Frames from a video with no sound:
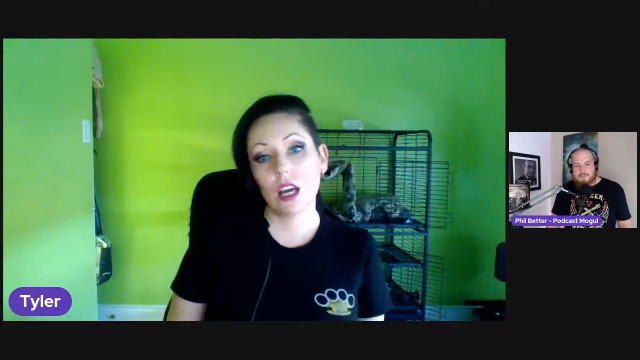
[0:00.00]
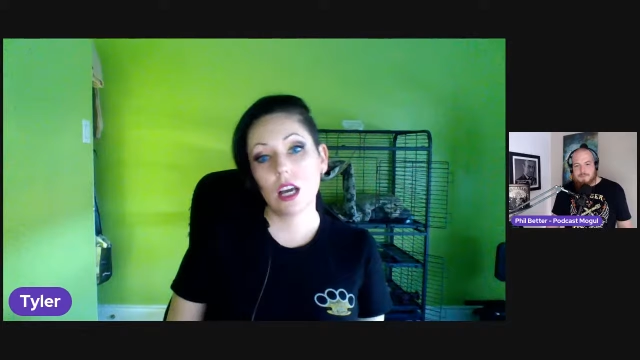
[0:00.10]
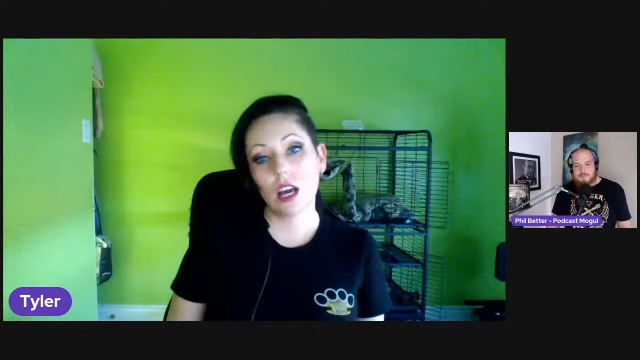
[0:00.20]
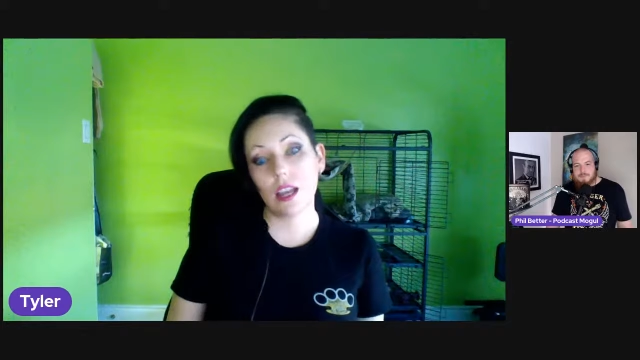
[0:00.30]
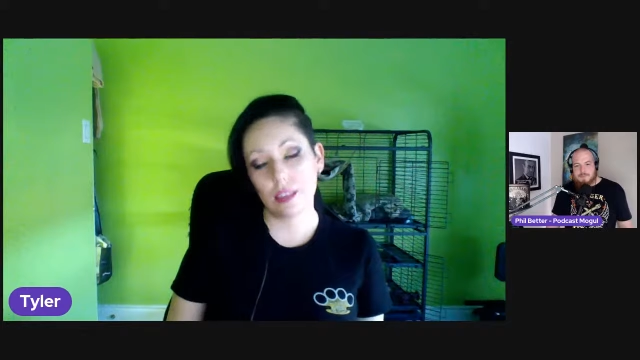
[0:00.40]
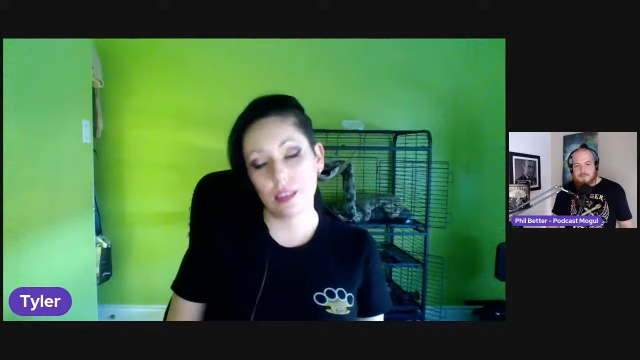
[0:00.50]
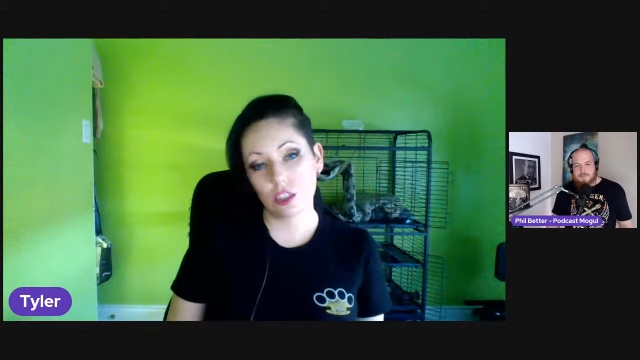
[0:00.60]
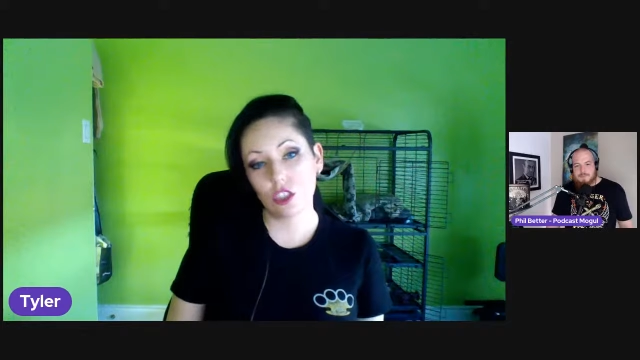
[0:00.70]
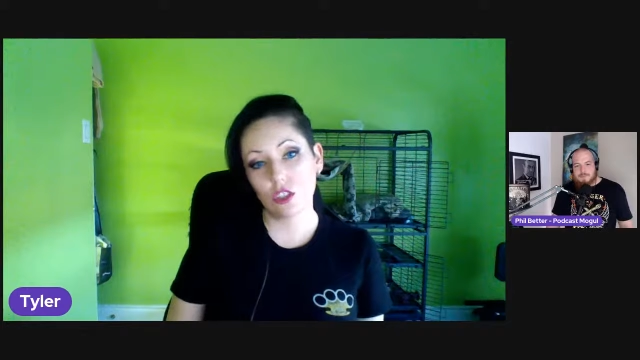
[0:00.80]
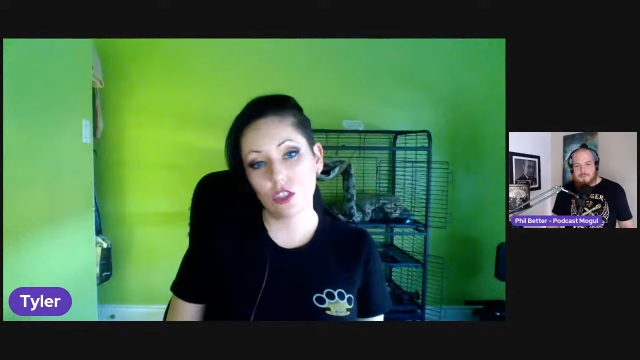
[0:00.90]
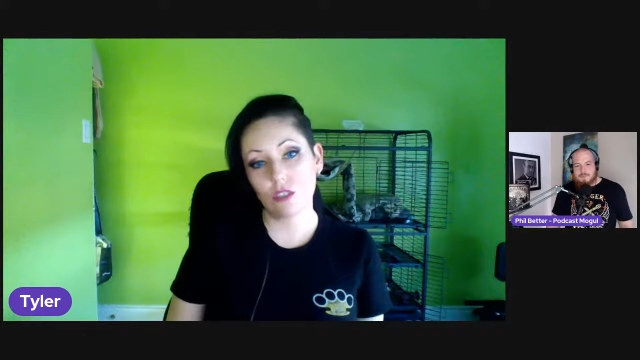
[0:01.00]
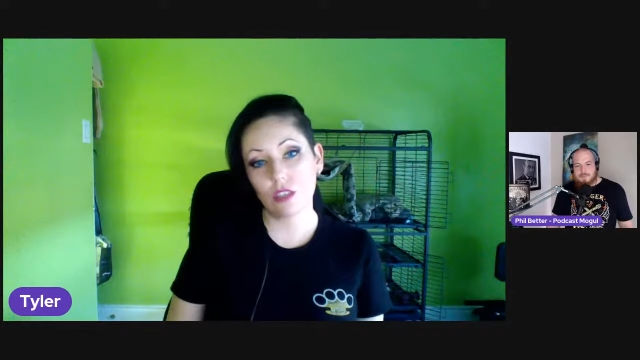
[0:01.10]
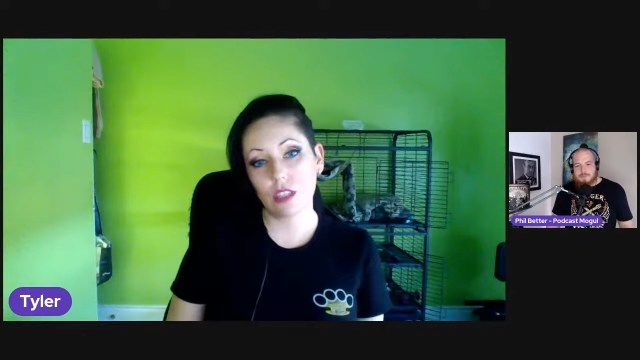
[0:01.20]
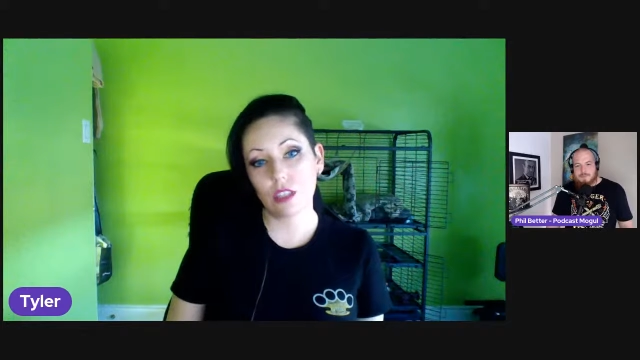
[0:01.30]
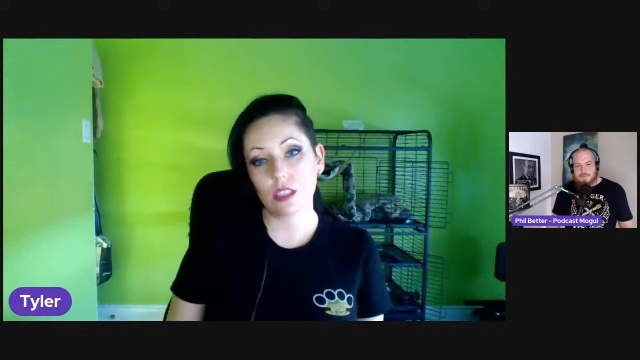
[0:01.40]
I think she could have
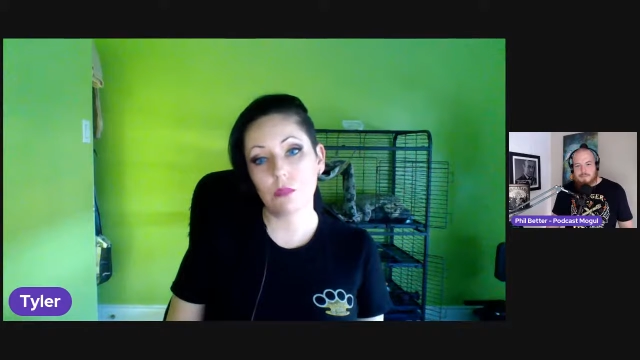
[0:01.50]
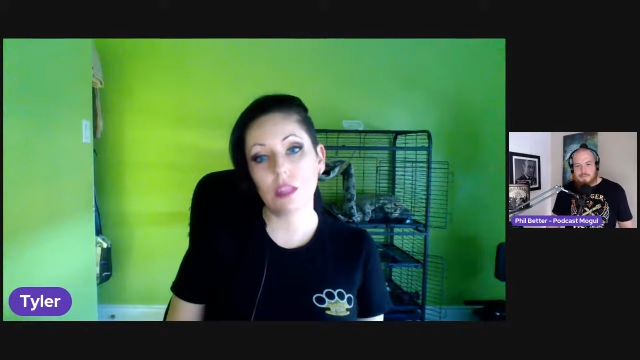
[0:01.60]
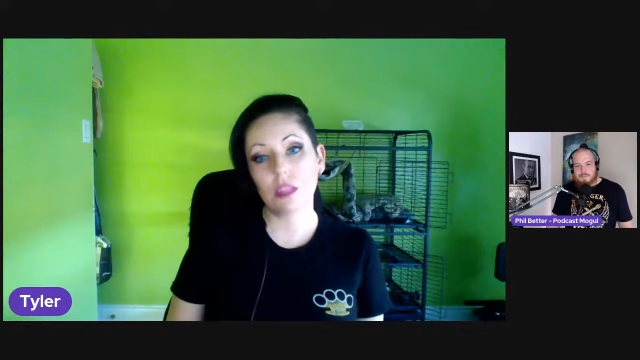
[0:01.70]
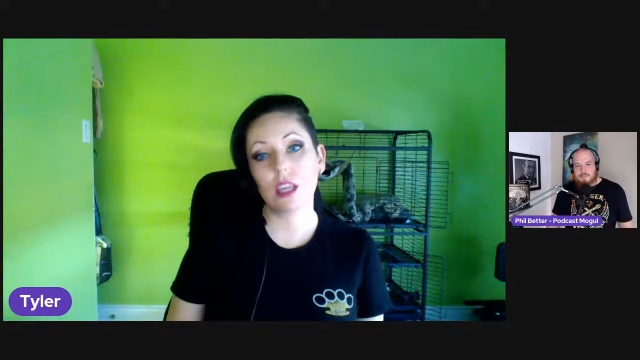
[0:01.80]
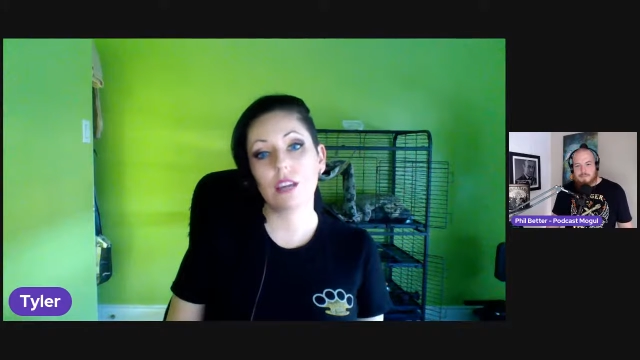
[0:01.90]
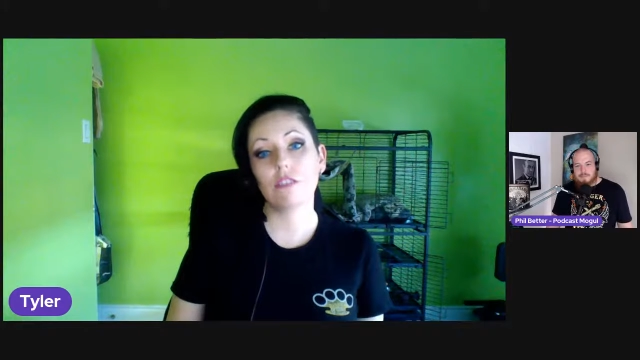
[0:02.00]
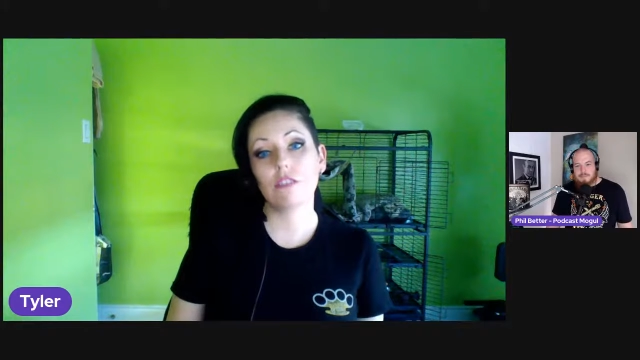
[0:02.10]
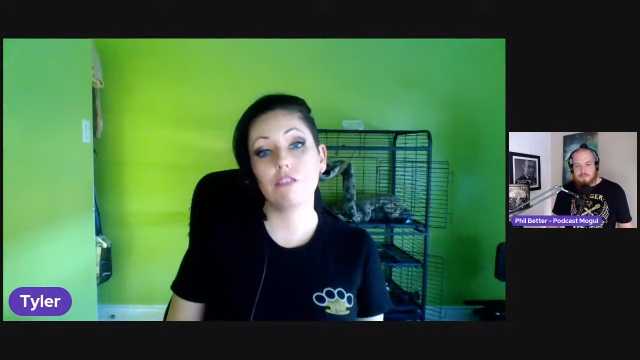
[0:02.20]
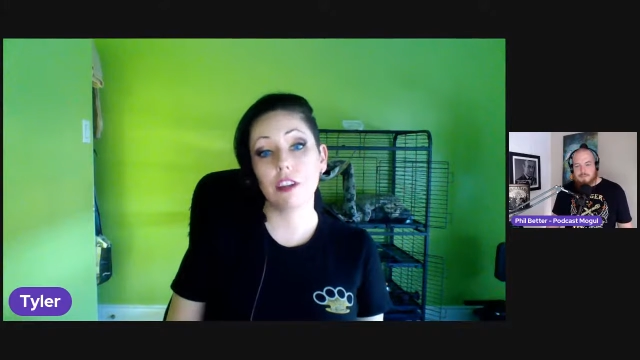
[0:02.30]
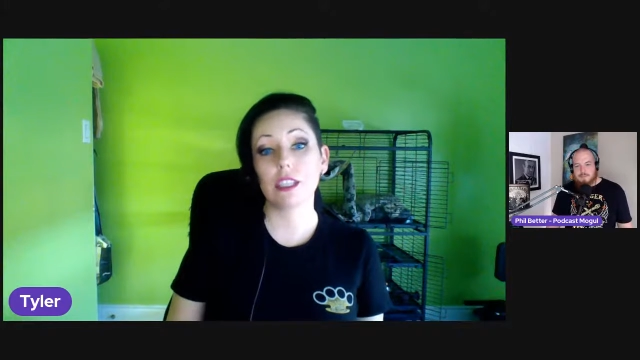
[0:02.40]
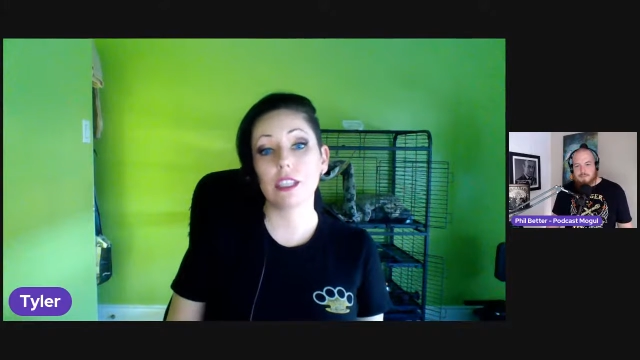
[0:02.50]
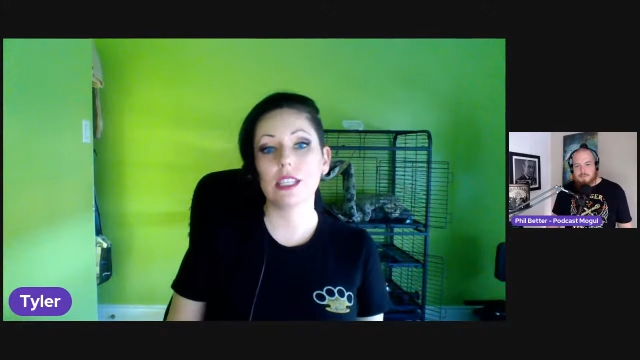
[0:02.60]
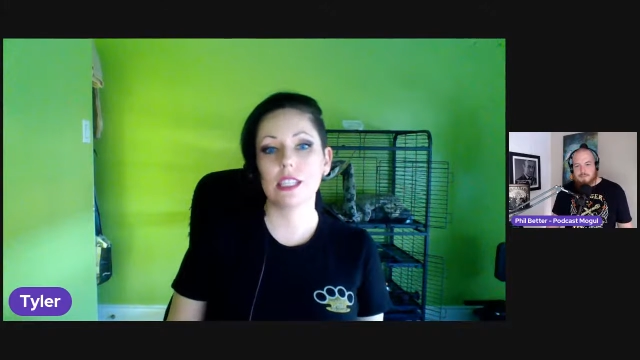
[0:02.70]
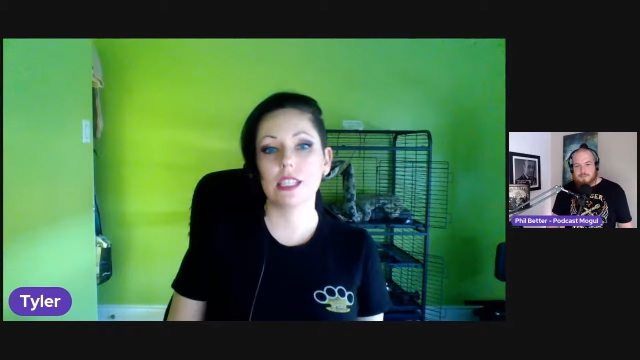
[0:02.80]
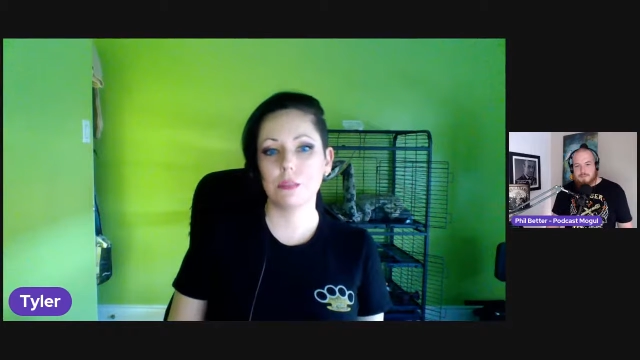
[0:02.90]
done something very
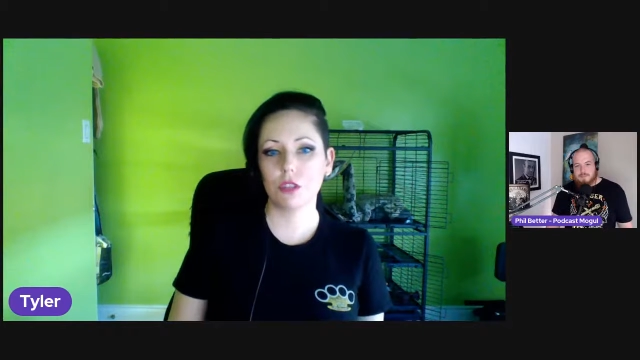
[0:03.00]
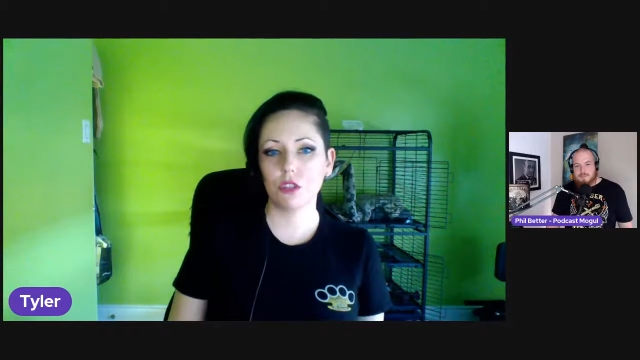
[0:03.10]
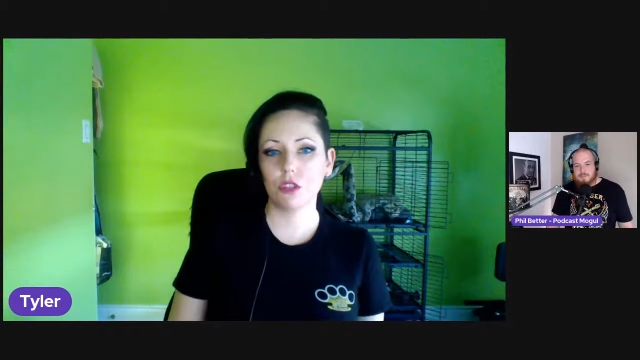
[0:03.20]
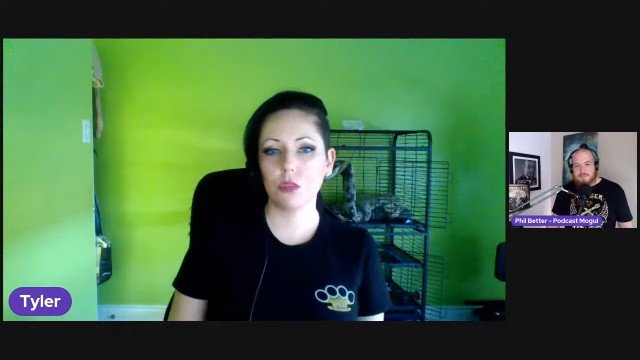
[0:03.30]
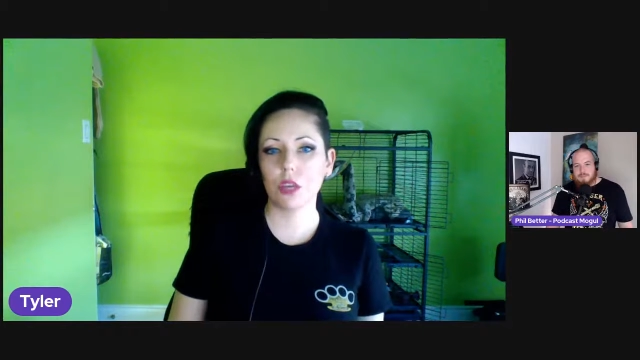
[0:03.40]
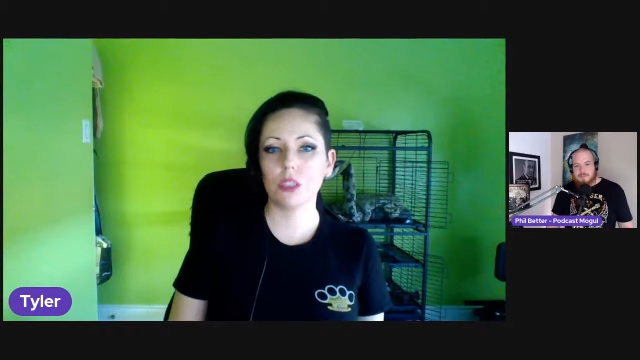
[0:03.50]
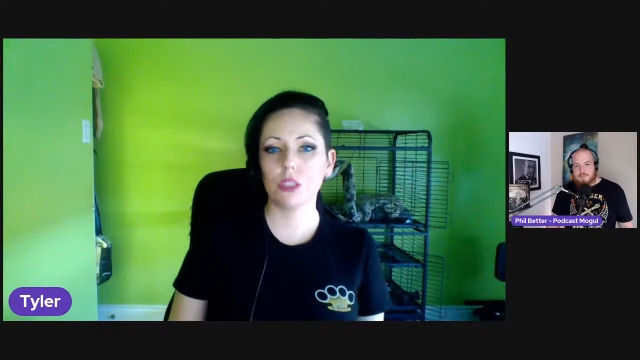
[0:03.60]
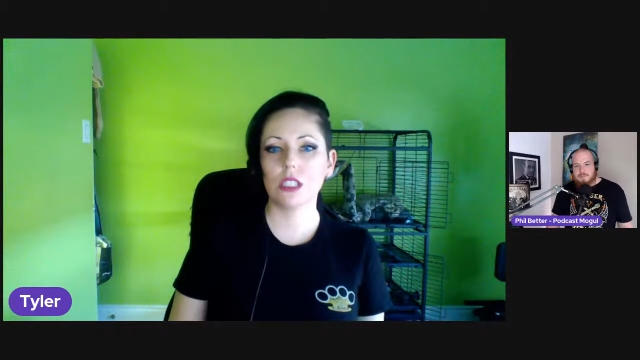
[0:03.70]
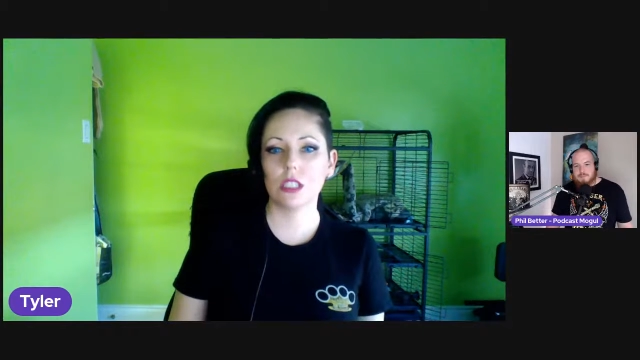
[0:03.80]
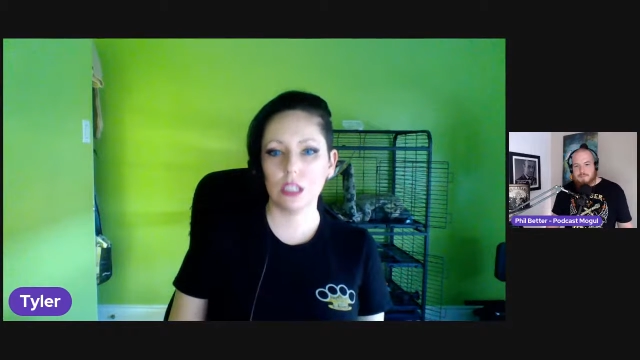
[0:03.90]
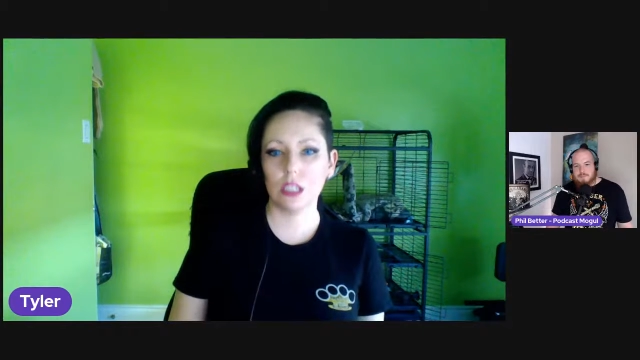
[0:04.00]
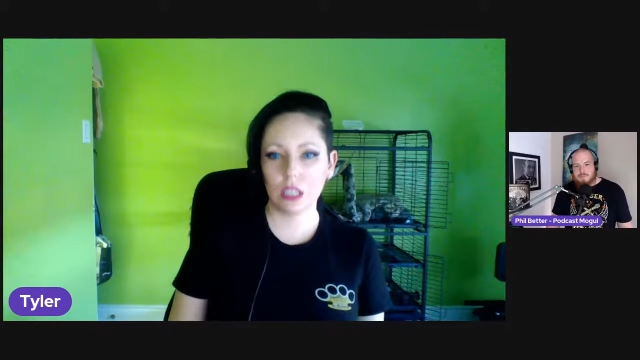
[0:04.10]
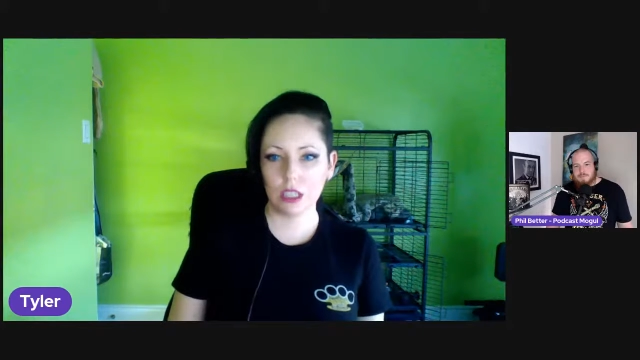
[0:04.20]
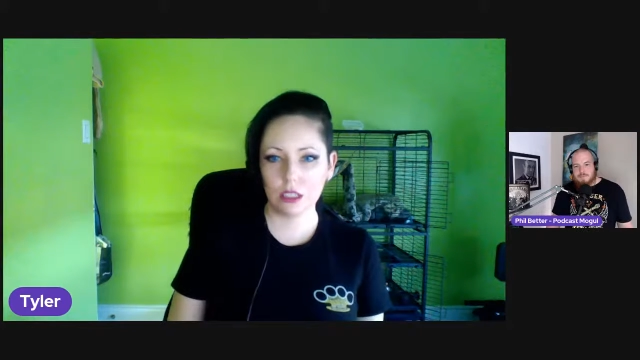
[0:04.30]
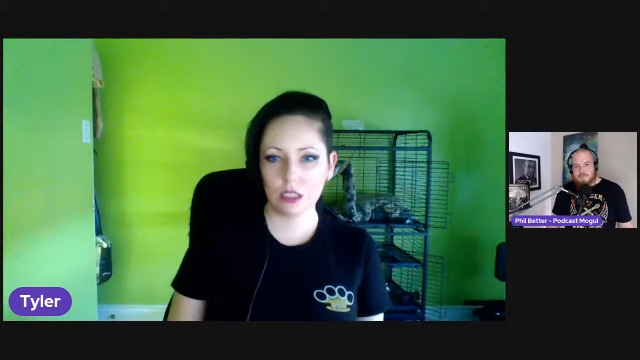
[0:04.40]
similar without stealing it.